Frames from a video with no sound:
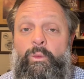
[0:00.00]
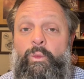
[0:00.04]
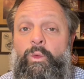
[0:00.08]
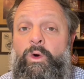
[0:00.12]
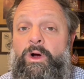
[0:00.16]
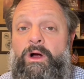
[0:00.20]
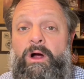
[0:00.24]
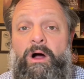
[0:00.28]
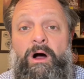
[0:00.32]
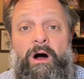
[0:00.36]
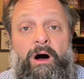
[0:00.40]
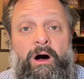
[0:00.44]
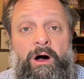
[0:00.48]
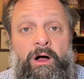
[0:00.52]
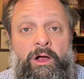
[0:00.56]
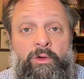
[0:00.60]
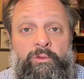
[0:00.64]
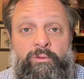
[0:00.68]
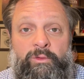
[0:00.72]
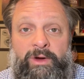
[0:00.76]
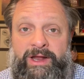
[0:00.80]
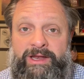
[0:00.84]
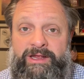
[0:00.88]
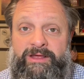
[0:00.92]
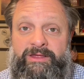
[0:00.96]
We're
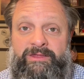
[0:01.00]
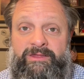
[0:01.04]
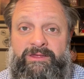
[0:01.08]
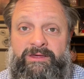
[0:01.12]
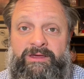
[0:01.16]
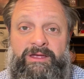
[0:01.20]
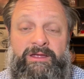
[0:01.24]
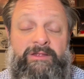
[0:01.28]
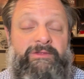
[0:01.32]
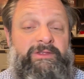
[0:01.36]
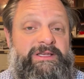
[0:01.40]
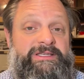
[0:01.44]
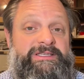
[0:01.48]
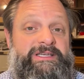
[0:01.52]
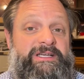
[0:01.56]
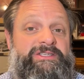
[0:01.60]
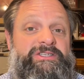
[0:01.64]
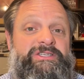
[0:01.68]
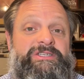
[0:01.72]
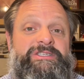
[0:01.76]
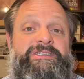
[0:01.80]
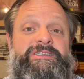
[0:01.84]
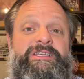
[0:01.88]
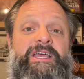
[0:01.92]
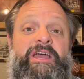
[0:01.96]
already seeing this. I
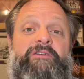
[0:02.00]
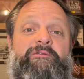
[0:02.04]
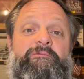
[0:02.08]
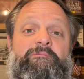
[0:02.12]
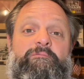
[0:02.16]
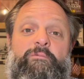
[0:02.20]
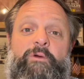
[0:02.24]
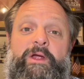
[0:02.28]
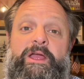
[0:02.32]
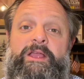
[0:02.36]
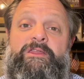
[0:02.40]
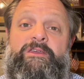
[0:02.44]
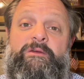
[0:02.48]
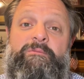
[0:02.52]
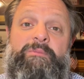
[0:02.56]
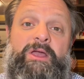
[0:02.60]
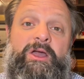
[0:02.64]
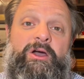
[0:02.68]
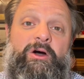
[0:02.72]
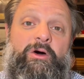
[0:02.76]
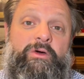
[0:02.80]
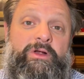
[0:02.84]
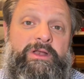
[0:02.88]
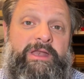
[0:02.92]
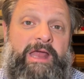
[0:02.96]
just said rates have been
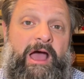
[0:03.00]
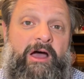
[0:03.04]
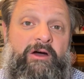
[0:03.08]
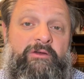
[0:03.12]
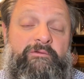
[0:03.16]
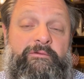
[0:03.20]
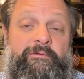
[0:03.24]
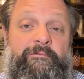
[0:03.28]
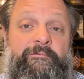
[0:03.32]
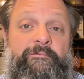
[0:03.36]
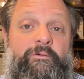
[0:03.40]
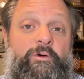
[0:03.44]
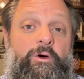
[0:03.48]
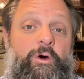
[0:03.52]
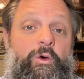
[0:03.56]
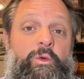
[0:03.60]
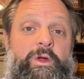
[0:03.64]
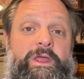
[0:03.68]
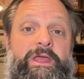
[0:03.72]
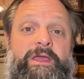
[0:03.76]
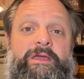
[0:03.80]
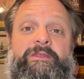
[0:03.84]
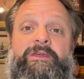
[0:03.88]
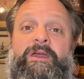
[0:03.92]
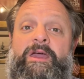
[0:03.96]
going down for 4
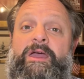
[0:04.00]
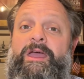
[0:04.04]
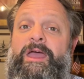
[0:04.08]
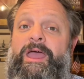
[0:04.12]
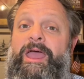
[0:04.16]
weeks,